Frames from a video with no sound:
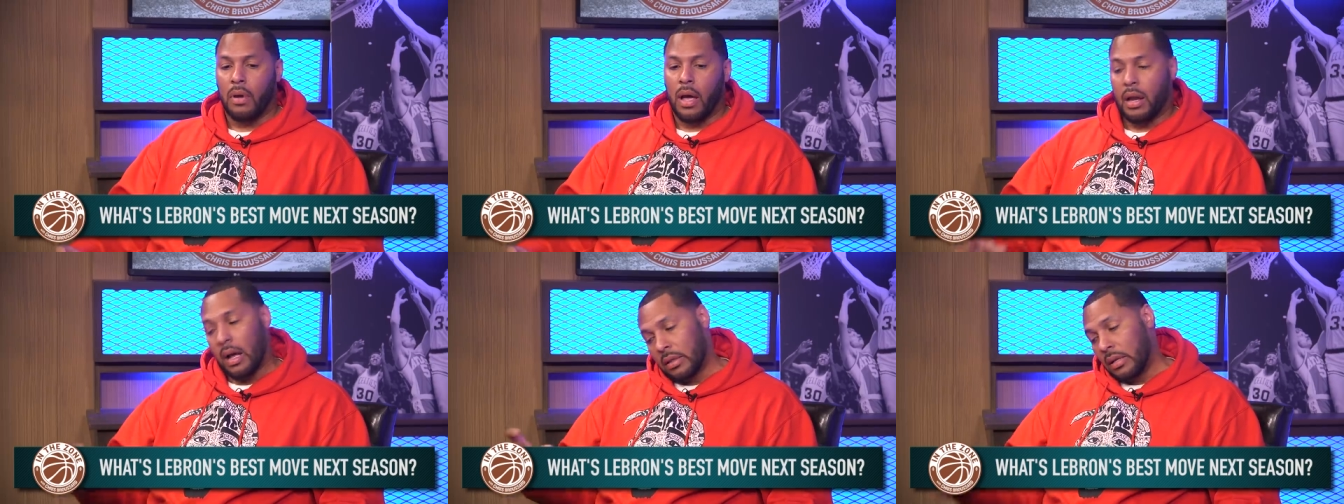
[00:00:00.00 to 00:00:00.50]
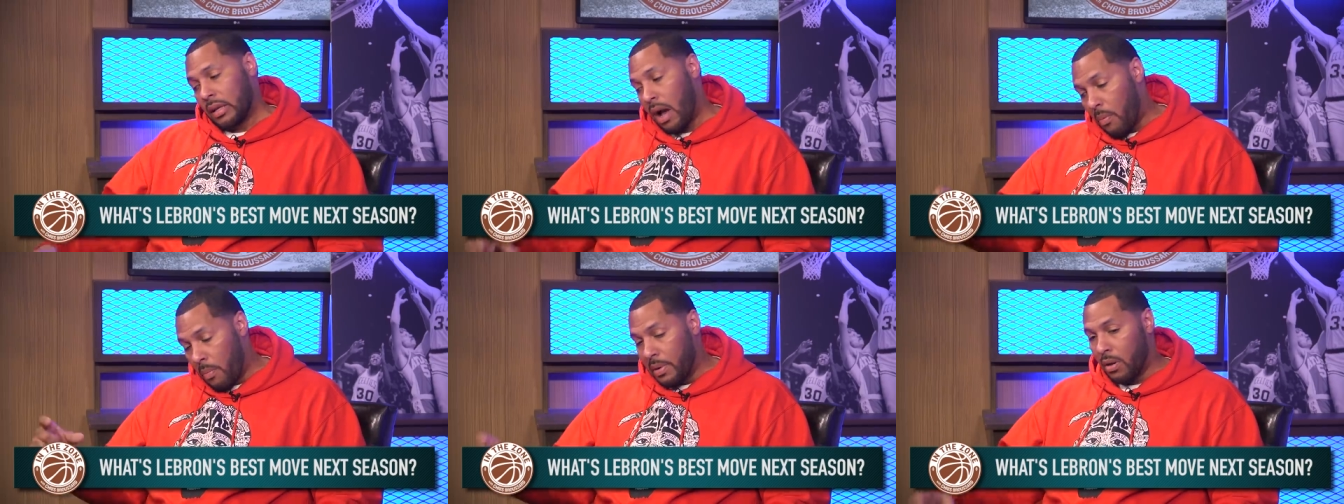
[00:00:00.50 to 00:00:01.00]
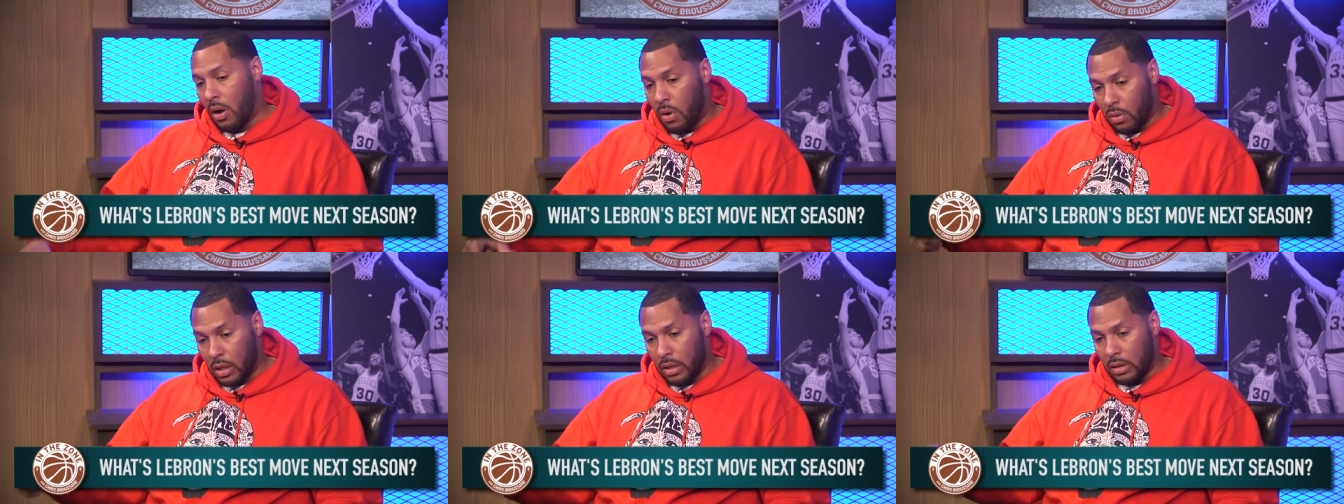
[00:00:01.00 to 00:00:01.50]
And I think that would be the
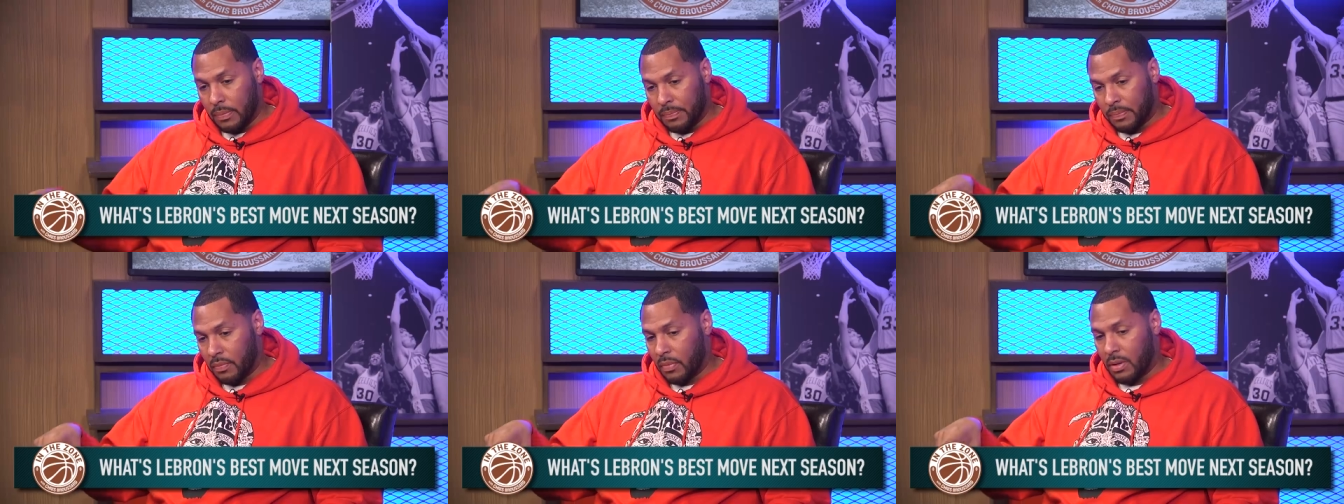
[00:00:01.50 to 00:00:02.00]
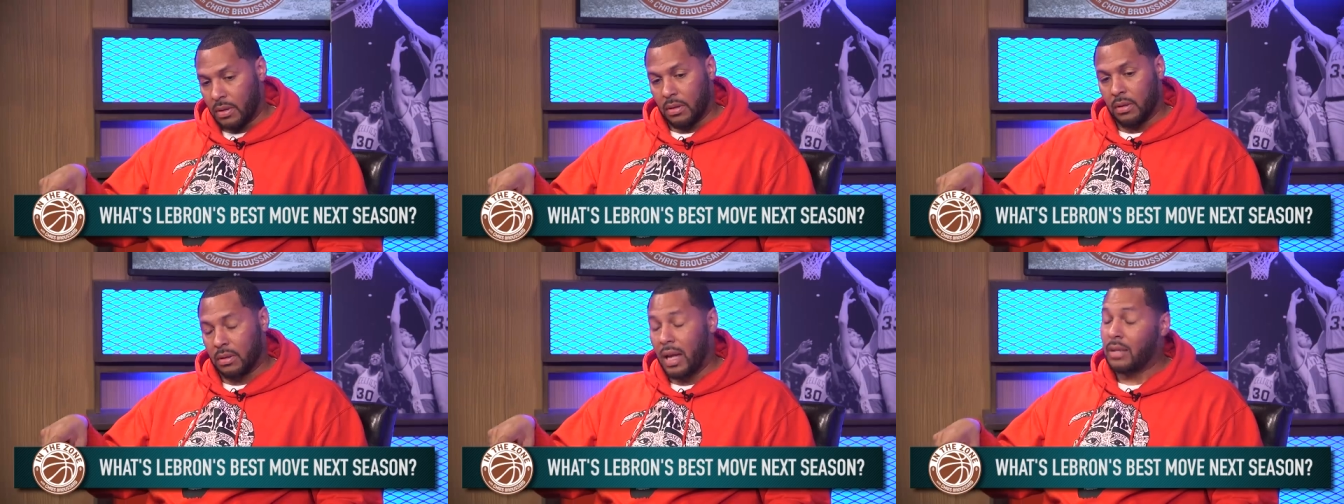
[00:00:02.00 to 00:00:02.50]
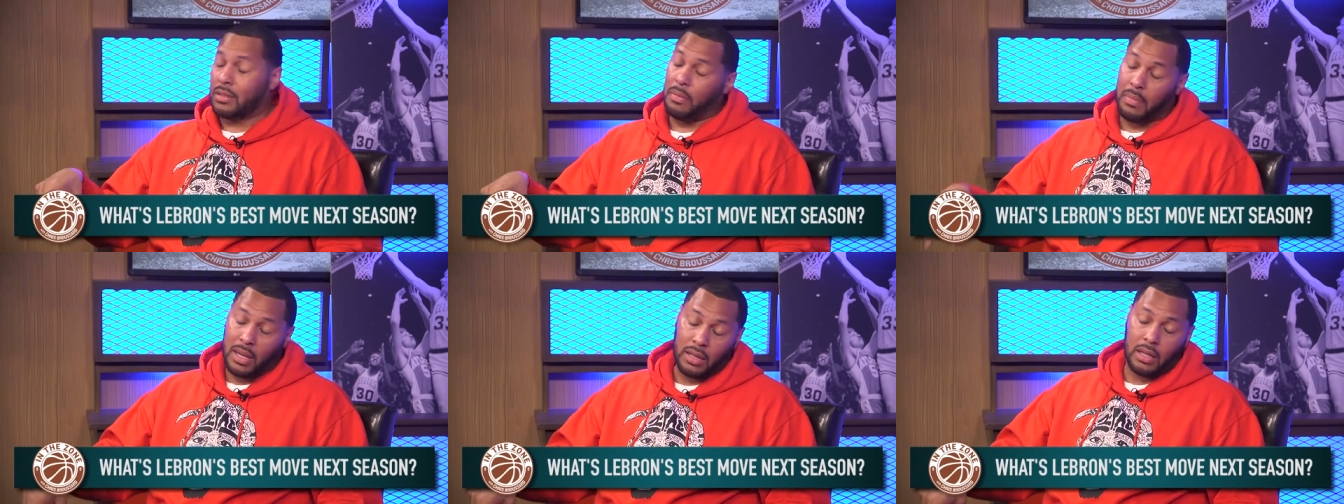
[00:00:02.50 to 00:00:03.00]
only that to
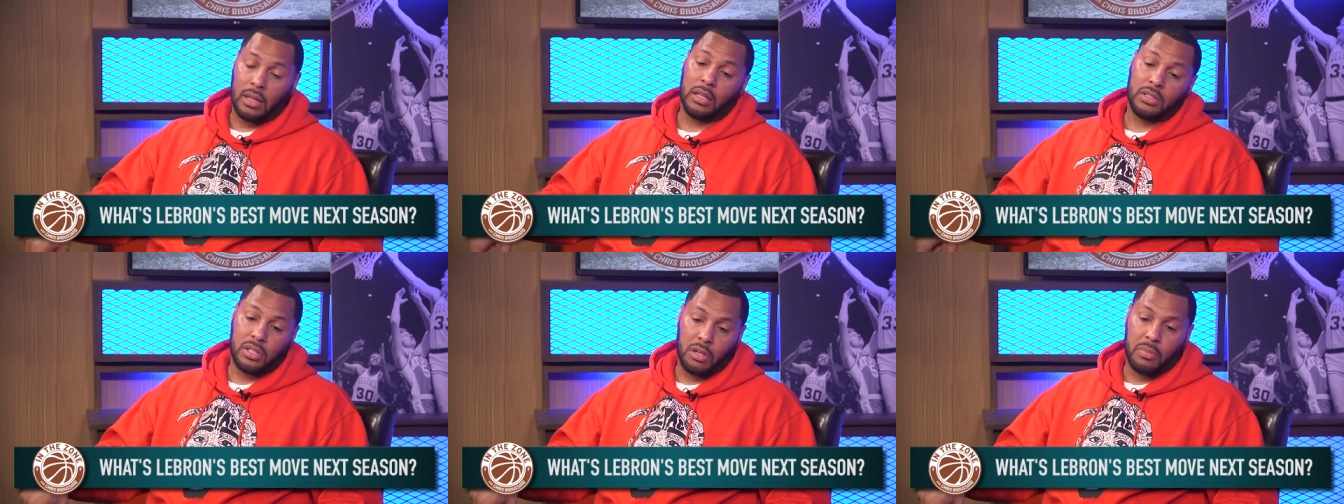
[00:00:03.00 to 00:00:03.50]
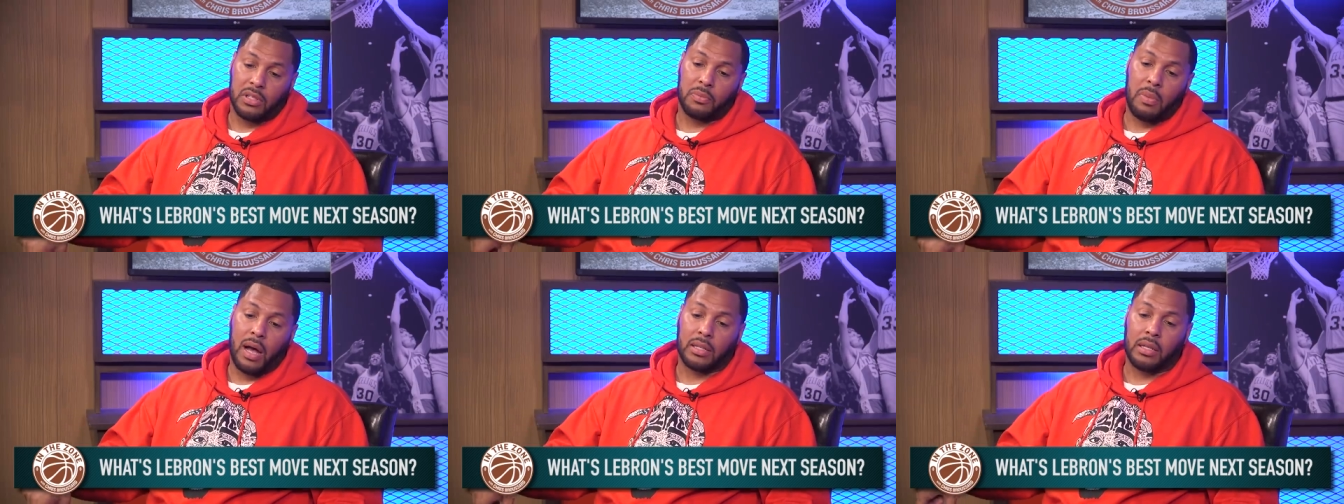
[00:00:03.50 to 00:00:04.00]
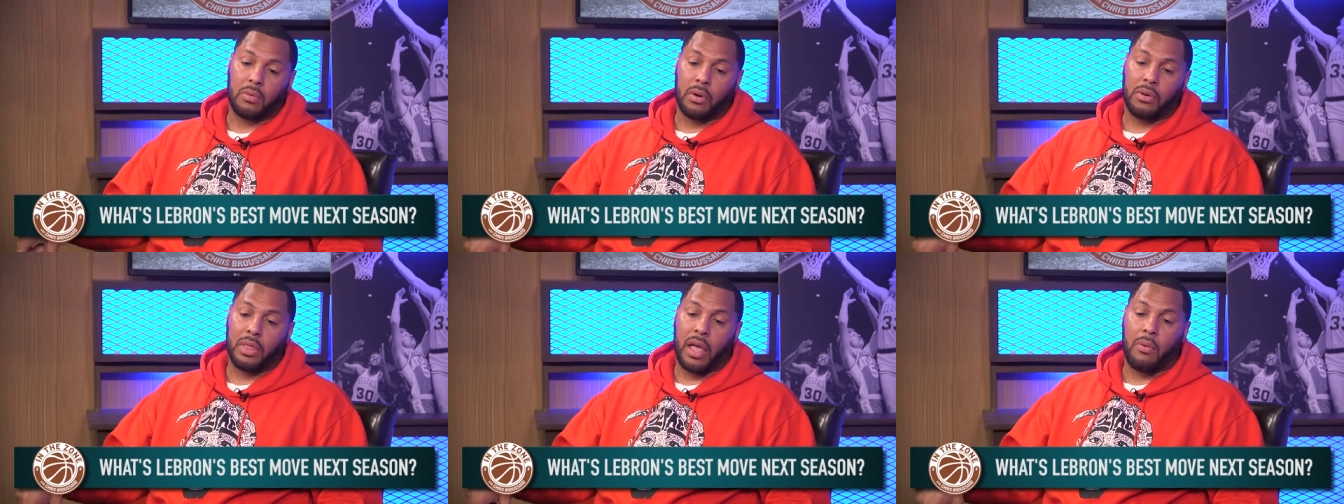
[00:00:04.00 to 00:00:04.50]
me the legitimate spot there
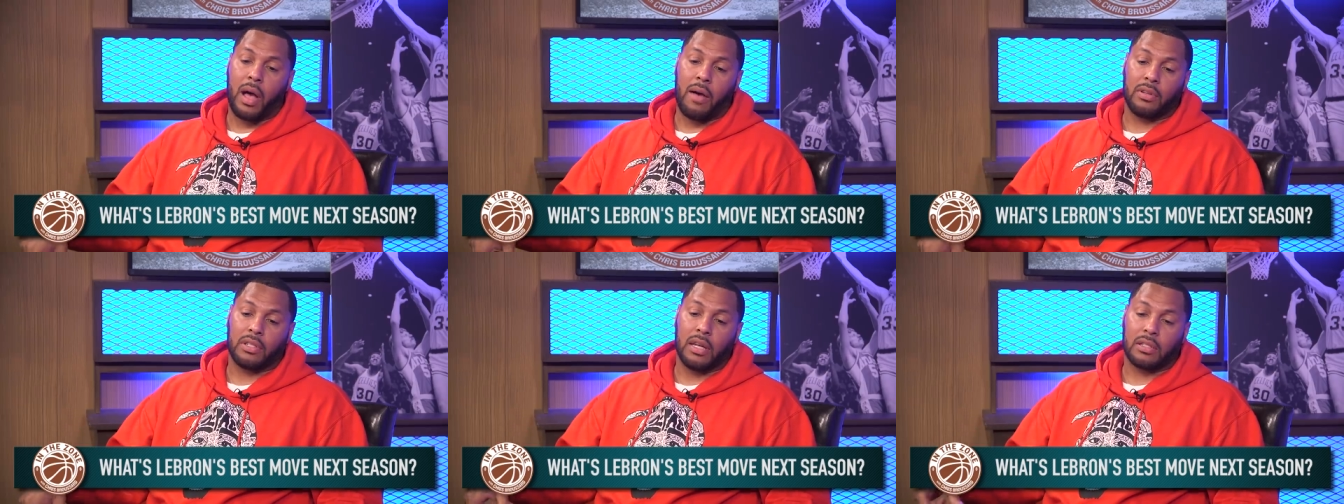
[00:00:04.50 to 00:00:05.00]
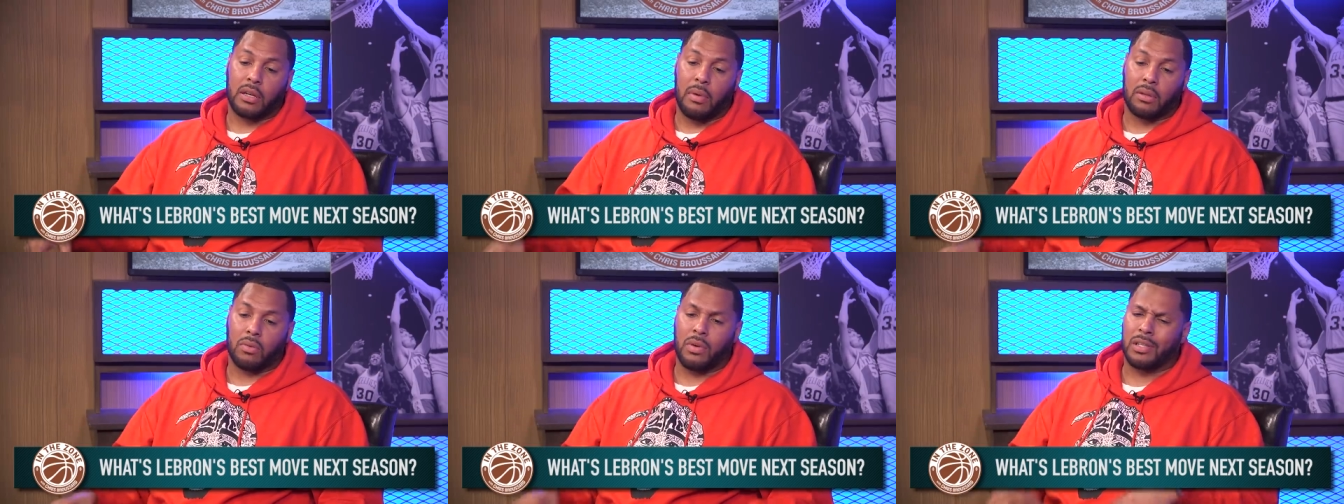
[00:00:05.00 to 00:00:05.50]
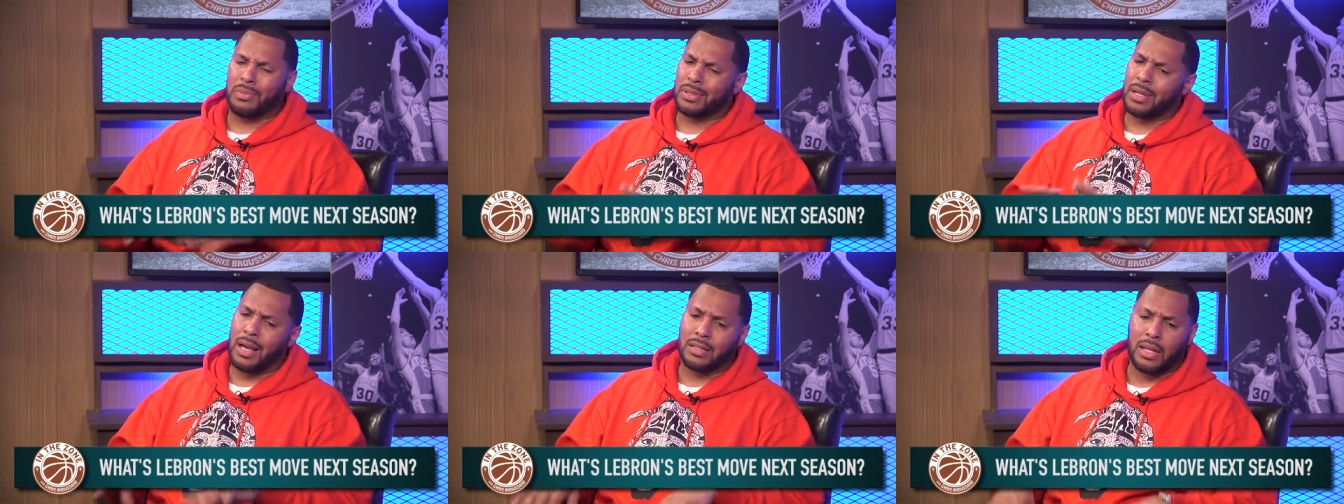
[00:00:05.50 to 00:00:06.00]
where they will have a chance to come out the West.
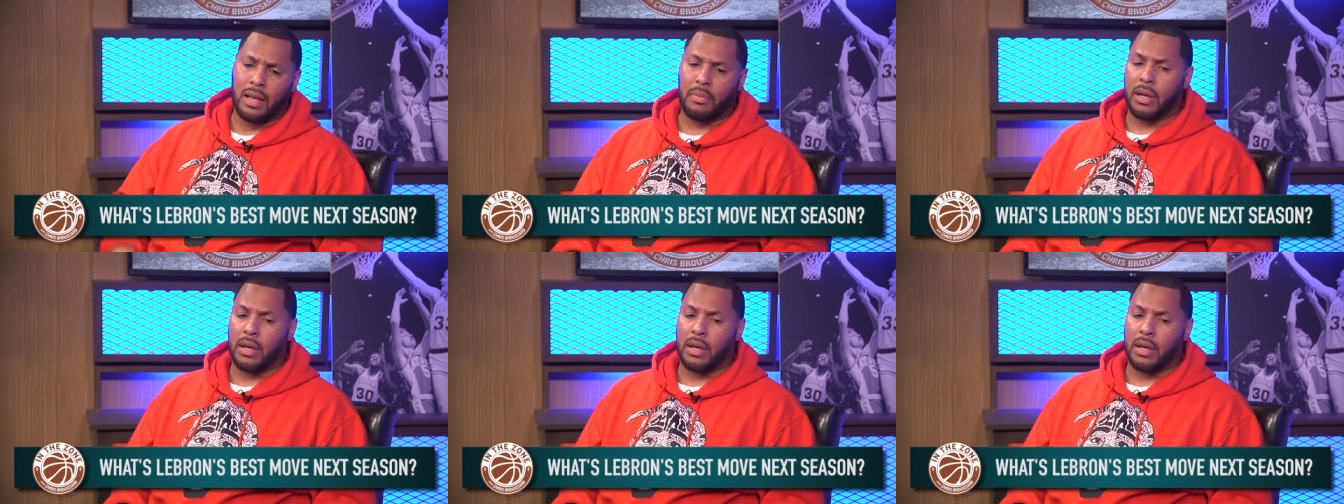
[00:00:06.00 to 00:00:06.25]
Besides that,